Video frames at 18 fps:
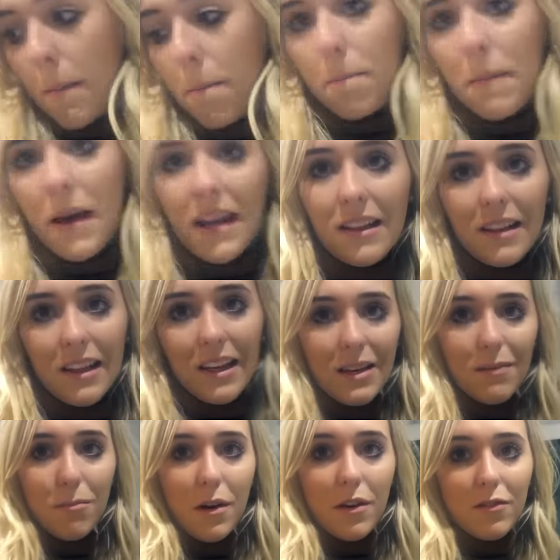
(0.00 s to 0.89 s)

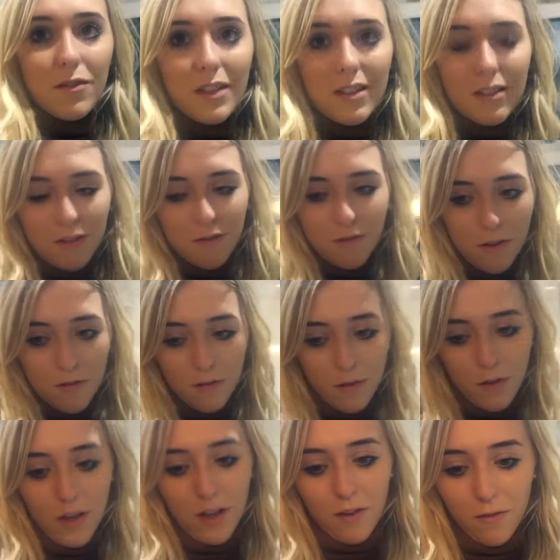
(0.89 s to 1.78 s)
Mainly, my reason for
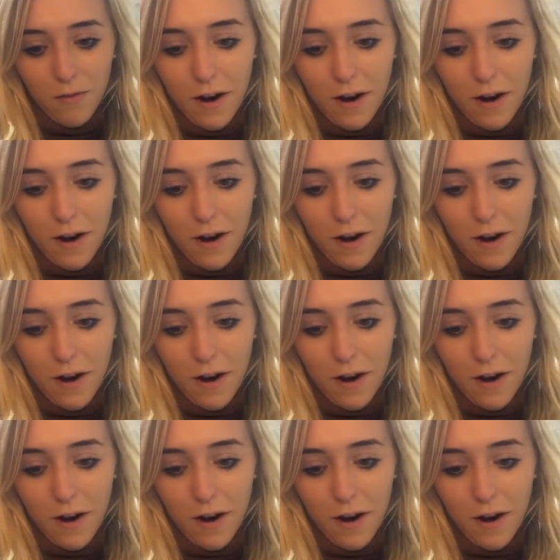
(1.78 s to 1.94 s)
vlogging